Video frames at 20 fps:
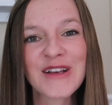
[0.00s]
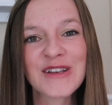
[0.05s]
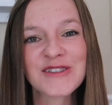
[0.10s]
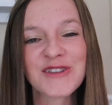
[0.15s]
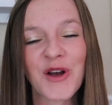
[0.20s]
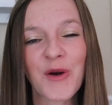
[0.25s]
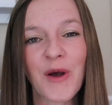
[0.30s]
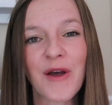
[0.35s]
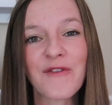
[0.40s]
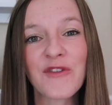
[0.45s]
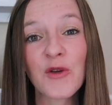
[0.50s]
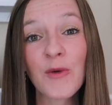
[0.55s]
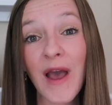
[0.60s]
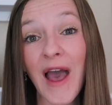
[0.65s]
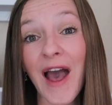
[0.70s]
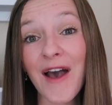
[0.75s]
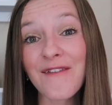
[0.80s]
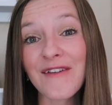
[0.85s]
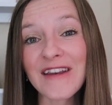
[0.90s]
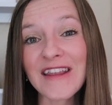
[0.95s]
So if you
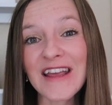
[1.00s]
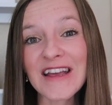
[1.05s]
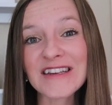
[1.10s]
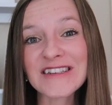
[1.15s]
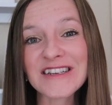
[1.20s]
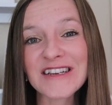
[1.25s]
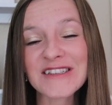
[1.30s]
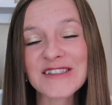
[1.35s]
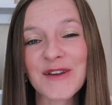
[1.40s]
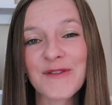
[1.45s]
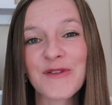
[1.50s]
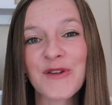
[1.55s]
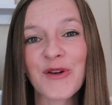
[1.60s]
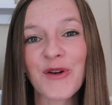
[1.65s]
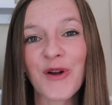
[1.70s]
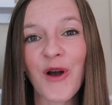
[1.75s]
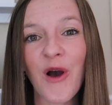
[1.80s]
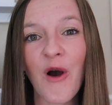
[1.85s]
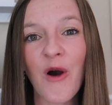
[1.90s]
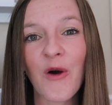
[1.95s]
have any ideas of
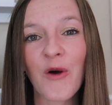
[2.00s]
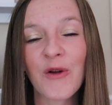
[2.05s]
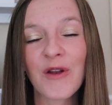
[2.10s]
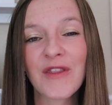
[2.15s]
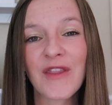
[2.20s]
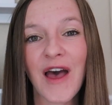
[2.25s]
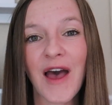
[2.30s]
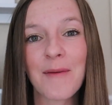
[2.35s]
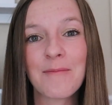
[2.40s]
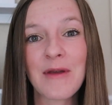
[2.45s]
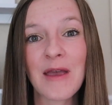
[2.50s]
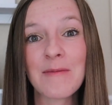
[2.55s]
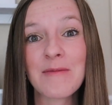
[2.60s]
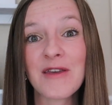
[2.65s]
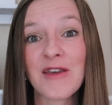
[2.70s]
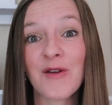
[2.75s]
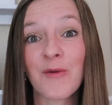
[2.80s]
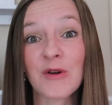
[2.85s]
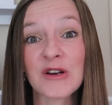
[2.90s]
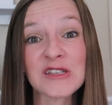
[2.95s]
your own that maybe
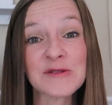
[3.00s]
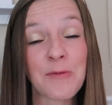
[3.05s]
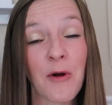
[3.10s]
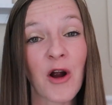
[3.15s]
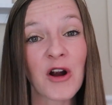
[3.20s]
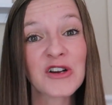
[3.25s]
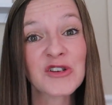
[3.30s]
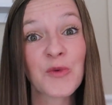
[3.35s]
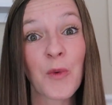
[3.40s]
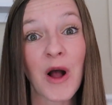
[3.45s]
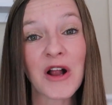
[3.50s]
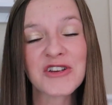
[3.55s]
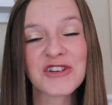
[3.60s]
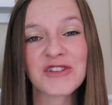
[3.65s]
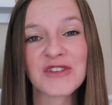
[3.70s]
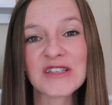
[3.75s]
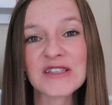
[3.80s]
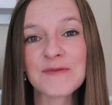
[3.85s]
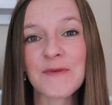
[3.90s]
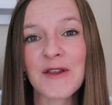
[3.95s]
you were sparked
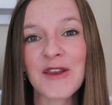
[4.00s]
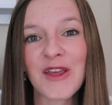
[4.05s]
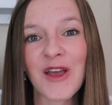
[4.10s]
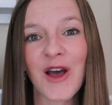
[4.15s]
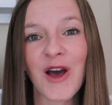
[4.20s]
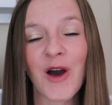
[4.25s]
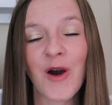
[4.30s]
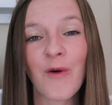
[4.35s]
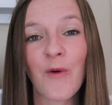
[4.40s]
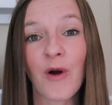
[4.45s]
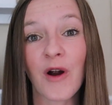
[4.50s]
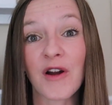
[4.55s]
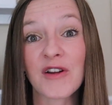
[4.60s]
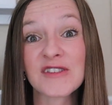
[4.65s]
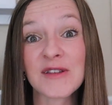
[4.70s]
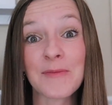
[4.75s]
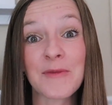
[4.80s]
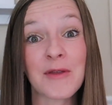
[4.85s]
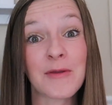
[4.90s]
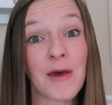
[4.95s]
watching this video or
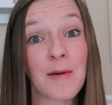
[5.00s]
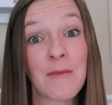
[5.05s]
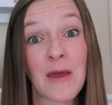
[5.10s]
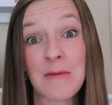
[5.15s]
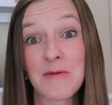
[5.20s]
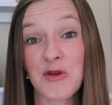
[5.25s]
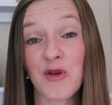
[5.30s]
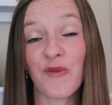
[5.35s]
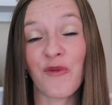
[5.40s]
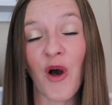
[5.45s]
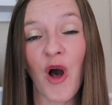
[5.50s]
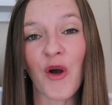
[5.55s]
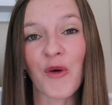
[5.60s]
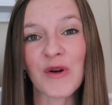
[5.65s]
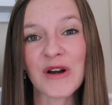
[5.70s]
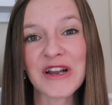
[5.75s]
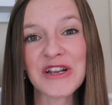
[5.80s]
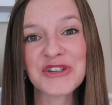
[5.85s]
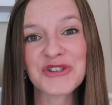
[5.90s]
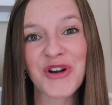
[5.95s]
something that maybe you've
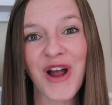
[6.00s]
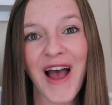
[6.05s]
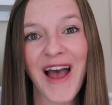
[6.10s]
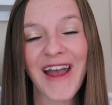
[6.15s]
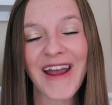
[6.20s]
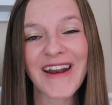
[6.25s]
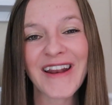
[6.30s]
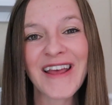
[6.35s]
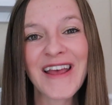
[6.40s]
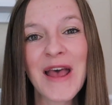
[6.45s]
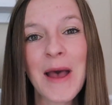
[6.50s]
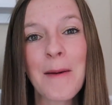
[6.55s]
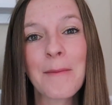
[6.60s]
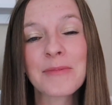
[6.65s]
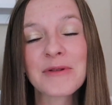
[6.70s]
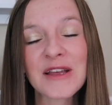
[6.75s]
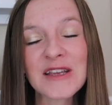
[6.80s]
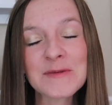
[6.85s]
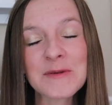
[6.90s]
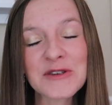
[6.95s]
already tried,
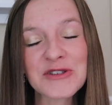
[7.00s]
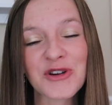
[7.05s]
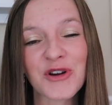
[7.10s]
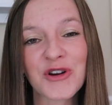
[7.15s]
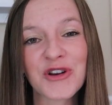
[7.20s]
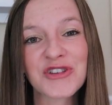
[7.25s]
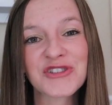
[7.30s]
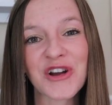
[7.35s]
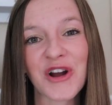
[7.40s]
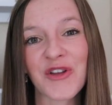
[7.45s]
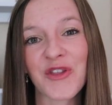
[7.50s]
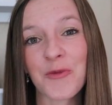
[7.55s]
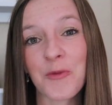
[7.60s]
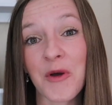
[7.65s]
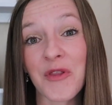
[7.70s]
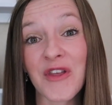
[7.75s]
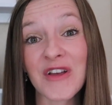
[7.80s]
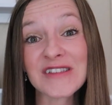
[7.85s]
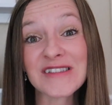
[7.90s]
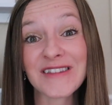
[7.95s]
please be sure to share them
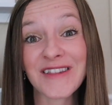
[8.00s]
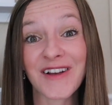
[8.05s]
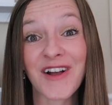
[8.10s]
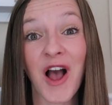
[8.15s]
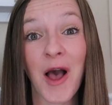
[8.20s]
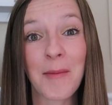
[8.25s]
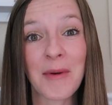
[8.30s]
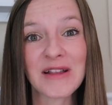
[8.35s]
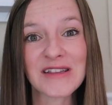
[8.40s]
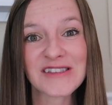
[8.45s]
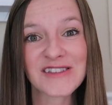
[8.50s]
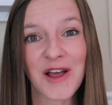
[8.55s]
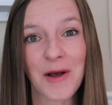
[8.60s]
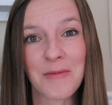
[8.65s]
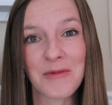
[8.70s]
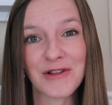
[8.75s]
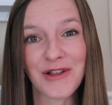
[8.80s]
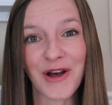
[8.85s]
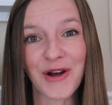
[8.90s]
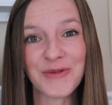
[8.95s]
with us in the comments down
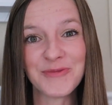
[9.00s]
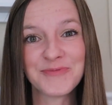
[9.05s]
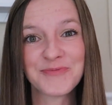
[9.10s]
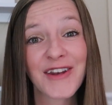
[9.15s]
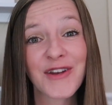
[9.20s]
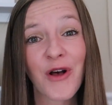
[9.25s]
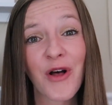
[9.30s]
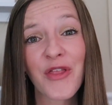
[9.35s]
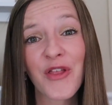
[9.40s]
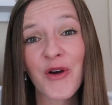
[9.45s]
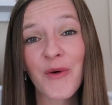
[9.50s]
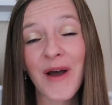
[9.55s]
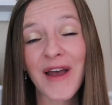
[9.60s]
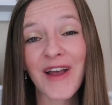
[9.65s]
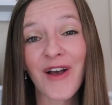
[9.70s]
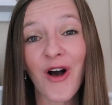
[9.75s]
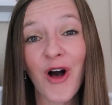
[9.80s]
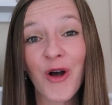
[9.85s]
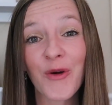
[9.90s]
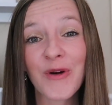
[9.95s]
below. And although
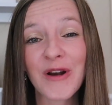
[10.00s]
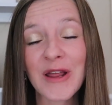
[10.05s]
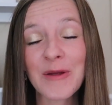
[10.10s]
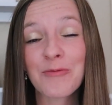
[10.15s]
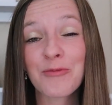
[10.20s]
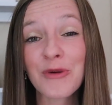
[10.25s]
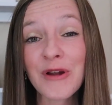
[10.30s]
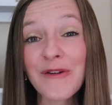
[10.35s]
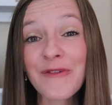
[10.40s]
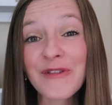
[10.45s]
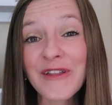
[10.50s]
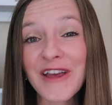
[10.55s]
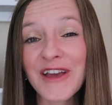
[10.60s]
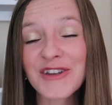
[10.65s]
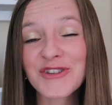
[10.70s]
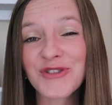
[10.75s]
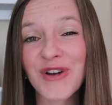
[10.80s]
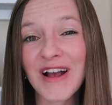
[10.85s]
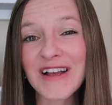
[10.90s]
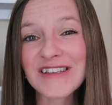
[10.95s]
I already briefly
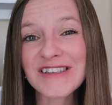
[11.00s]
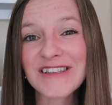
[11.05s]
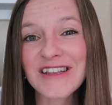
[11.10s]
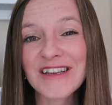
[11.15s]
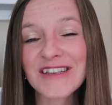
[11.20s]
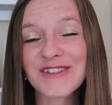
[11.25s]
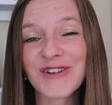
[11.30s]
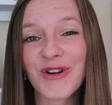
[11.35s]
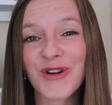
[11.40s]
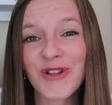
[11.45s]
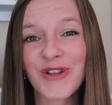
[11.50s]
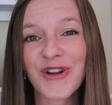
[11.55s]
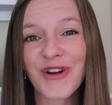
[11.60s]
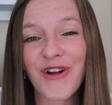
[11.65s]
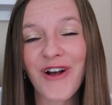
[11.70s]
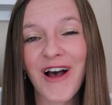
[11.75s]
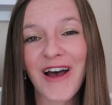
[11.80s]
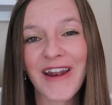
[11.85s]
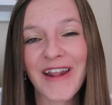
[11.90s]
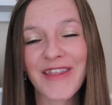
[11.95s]
addressed this earlier
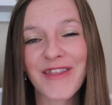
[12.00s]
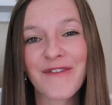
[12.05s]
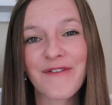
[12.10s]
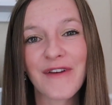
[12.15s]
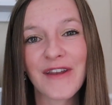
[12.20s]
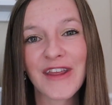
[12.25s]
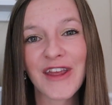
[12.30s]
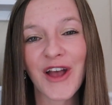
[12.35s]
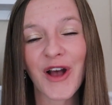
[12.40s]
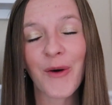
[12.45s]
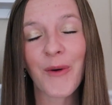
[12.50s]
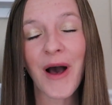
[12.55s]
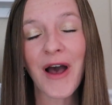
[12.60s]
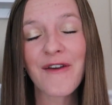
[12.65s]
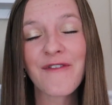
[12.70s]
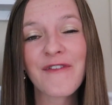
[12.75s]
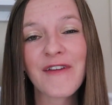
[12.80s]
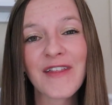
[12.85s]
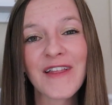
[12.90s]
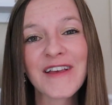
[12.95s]
on in the video,
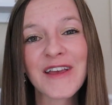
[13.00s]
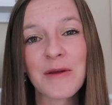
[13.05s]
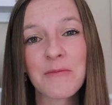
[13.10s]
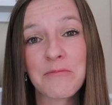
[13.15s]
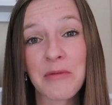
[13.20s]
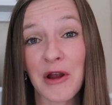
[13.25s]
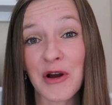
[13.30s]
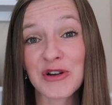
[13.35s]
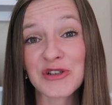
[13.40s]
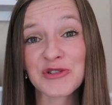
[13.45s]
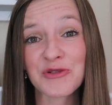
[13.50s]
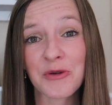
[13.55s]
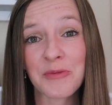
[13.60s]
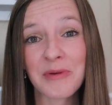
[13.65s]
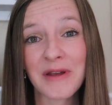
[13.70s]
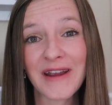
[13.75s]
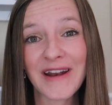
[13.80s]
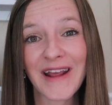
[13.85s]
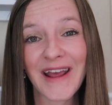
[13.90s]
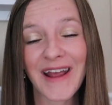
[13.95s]
I feel like it bears
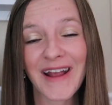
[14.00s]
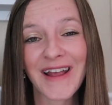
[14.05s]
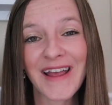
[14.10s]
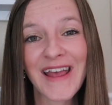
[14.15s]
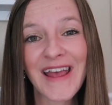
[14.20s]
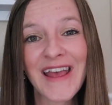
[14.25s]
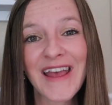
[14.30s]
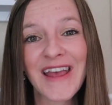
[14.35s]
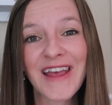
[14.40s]
repeating.